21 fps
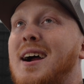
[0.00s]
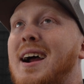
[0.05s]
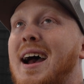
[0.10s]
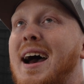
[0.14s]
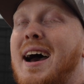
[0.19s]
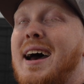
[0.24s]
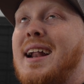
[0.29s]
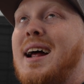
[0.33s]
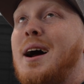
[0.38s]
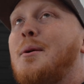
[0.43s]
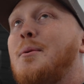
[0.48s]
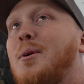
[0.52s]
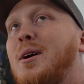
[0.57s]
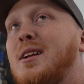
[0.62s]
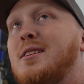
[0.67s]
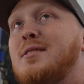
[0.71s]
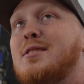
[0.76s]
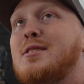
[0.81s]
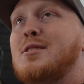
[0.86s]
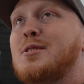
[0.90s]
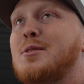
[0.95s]
I had, I
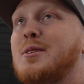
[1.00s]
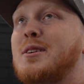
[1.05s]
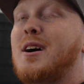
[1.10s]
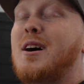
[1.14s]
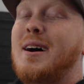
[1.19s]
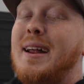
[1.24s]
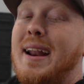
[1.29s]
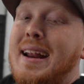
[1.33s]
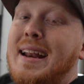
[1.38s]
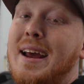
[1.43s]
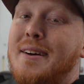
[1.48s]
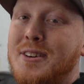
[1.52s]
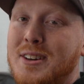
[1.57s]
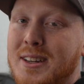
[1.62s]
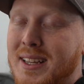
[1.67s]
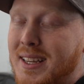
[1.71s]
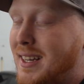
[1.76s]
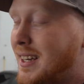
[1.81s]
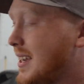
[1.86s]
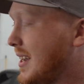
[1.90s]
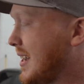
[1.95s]
wanted to do it all and I never did.